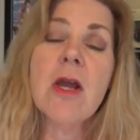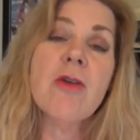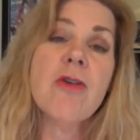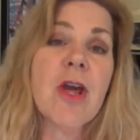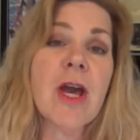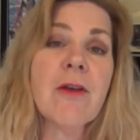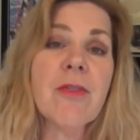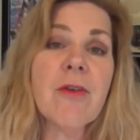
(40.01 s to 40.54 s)

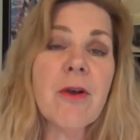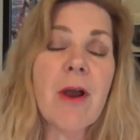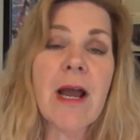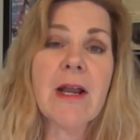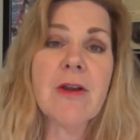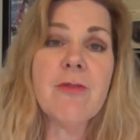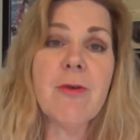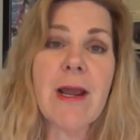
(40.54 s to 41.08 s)
check their
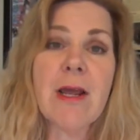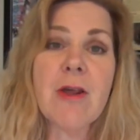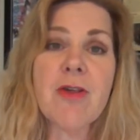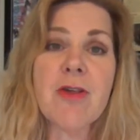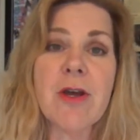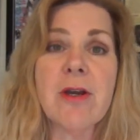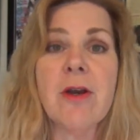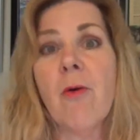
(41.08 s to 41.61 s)

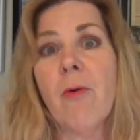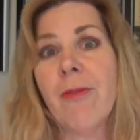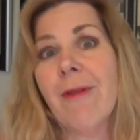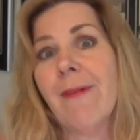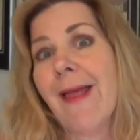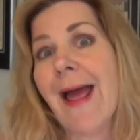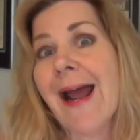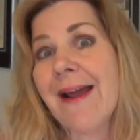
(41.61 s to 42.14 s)
hydration or the
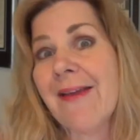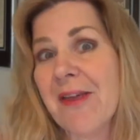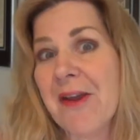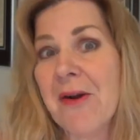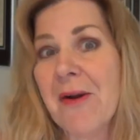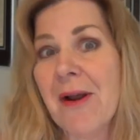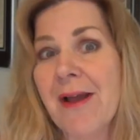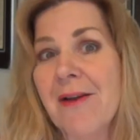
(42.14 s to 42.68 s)
lack
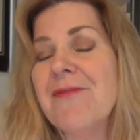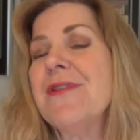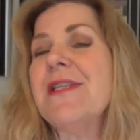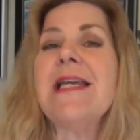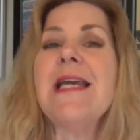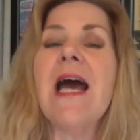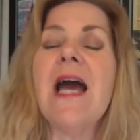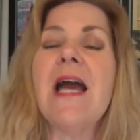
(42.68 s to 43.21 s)
thereof,
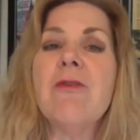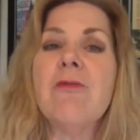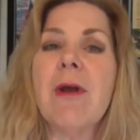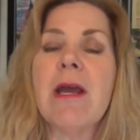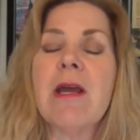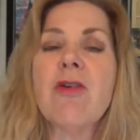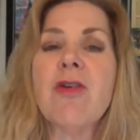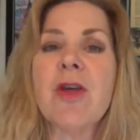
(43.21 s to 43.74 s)

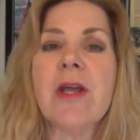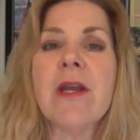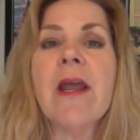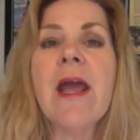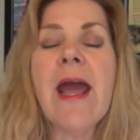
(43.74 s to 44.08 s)
dehydration,